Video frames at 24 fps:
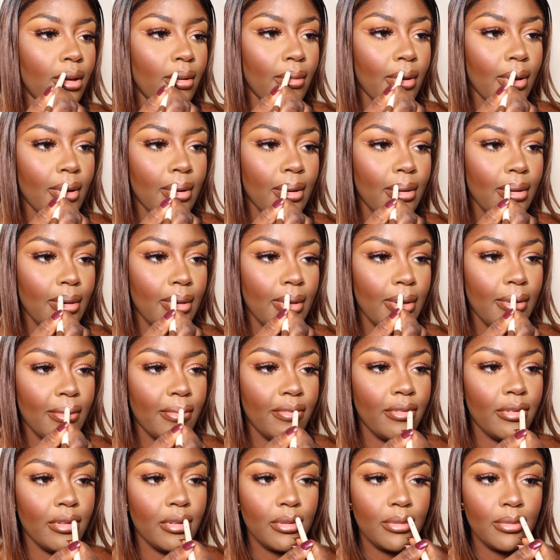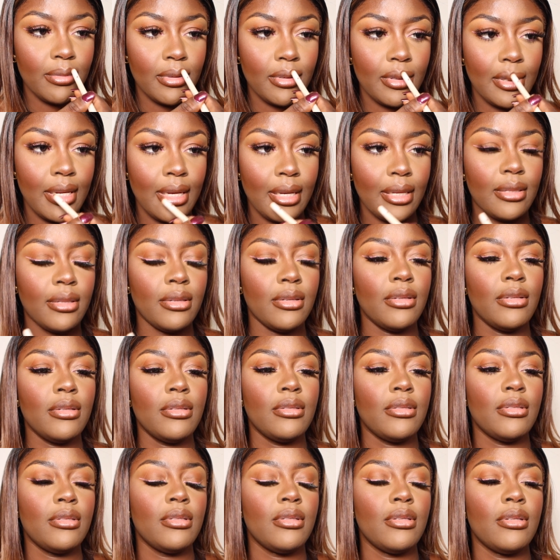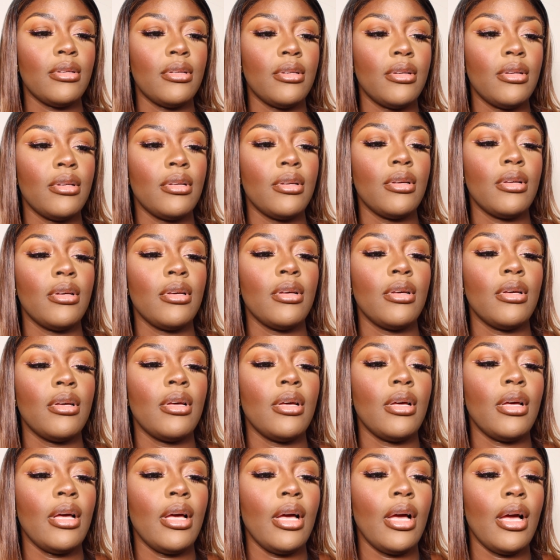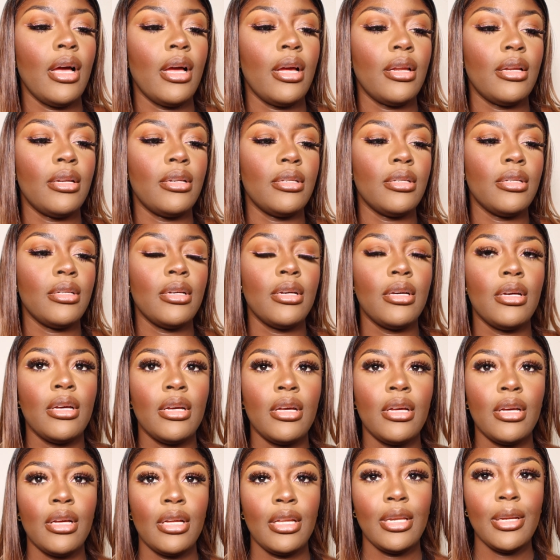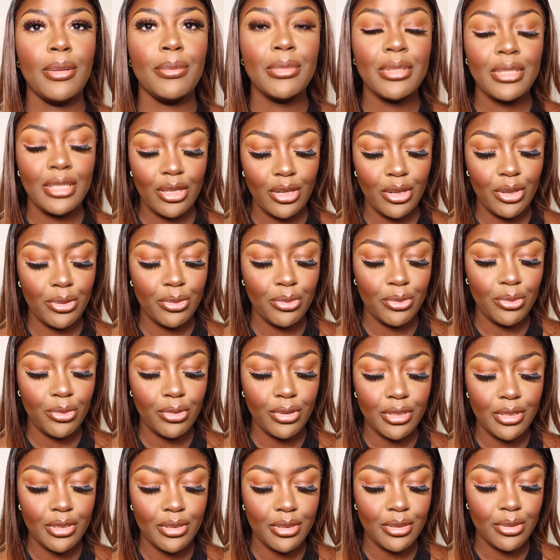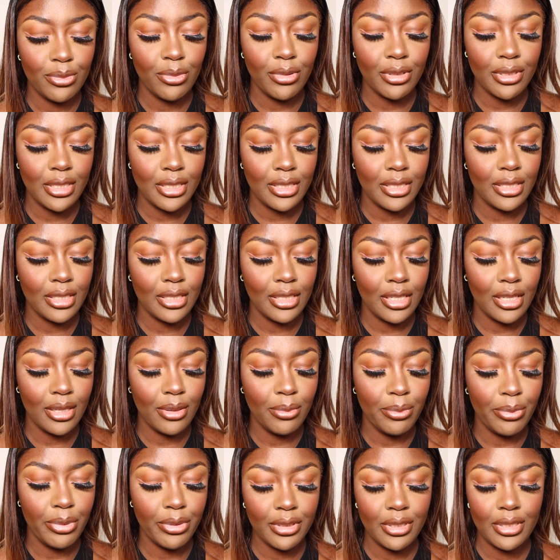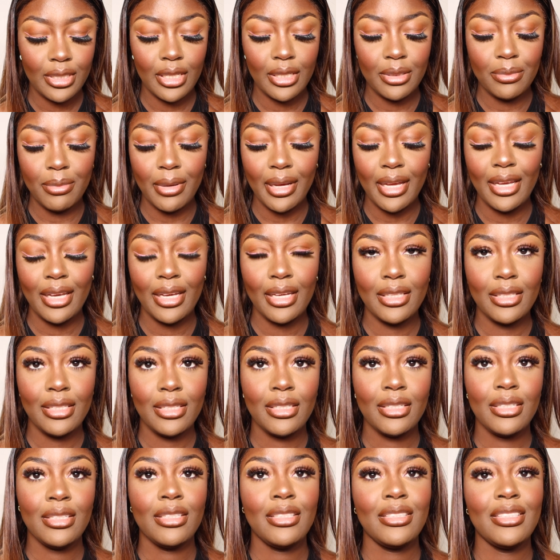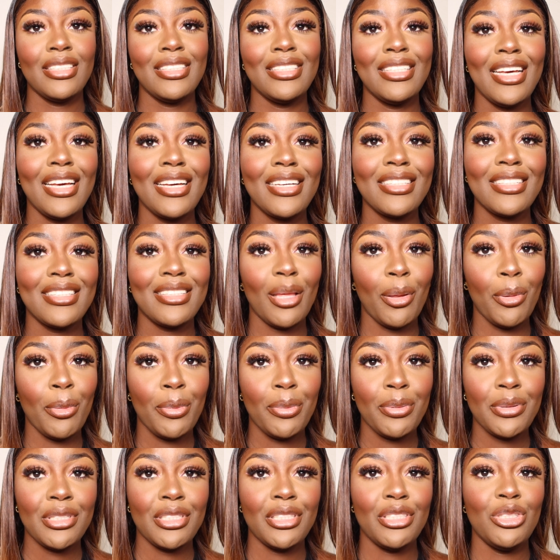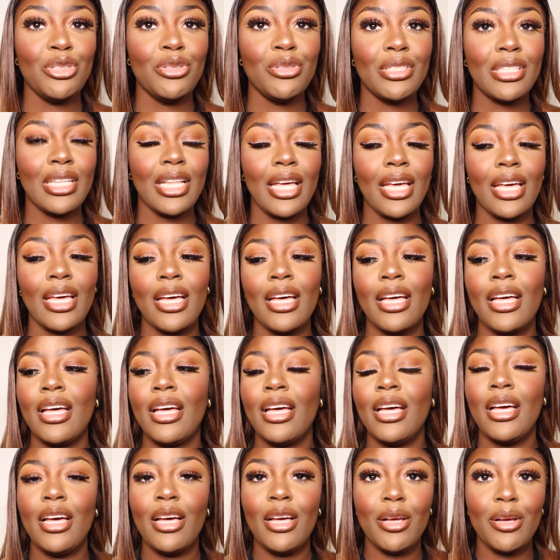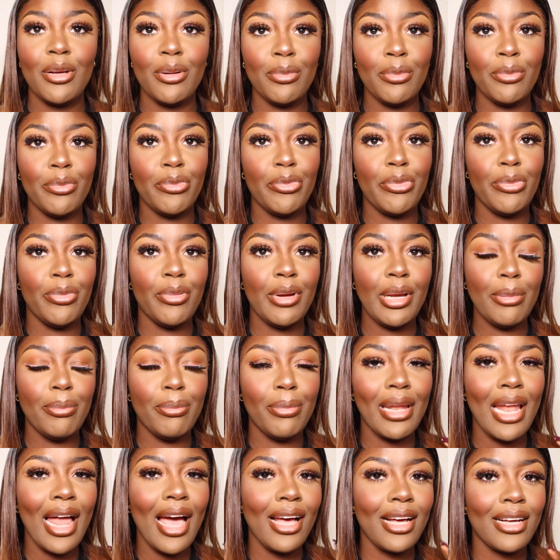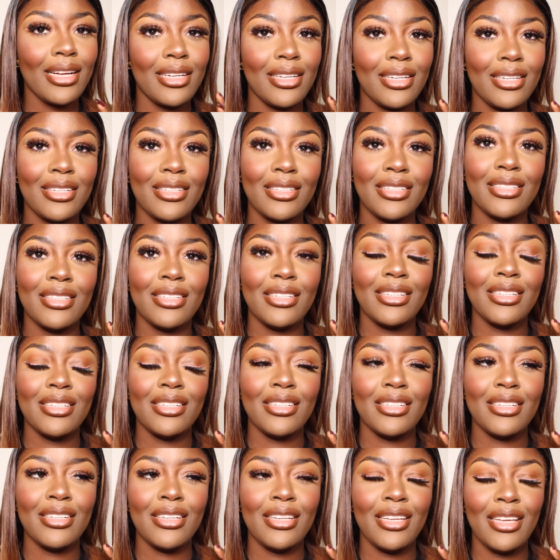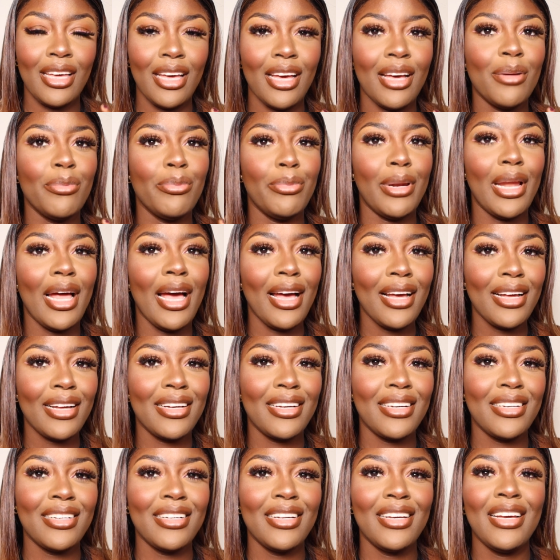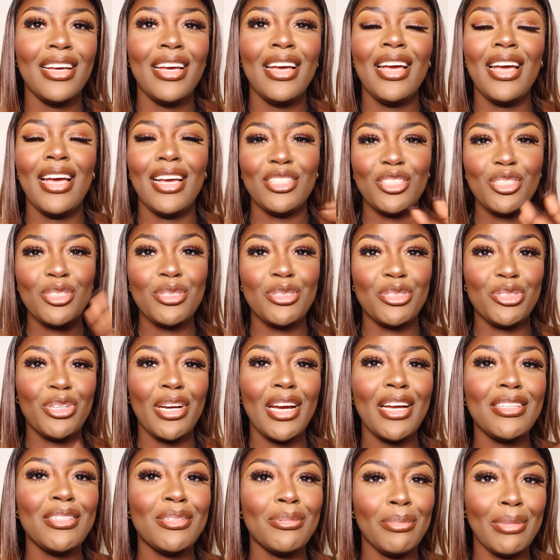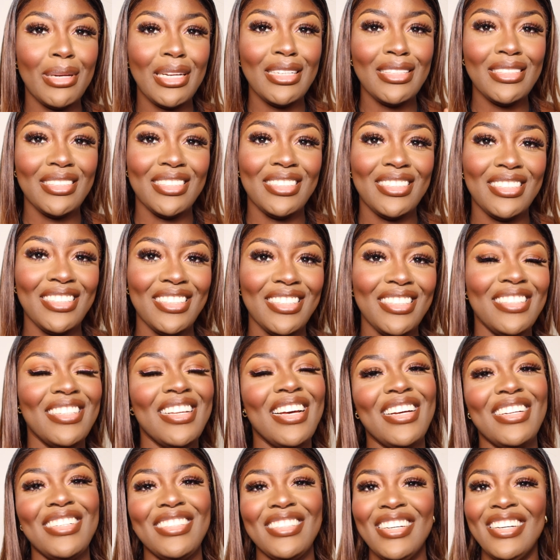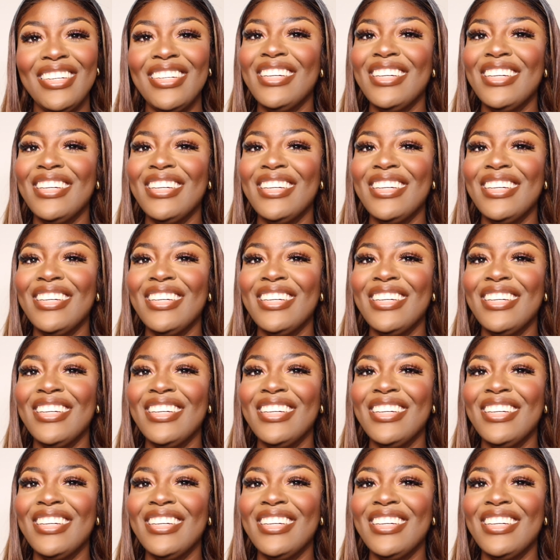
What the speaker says: I'm gonna leave this one like this, and let me tell you what's busted my head. The next step, she used like a black, and just try to blend it in, and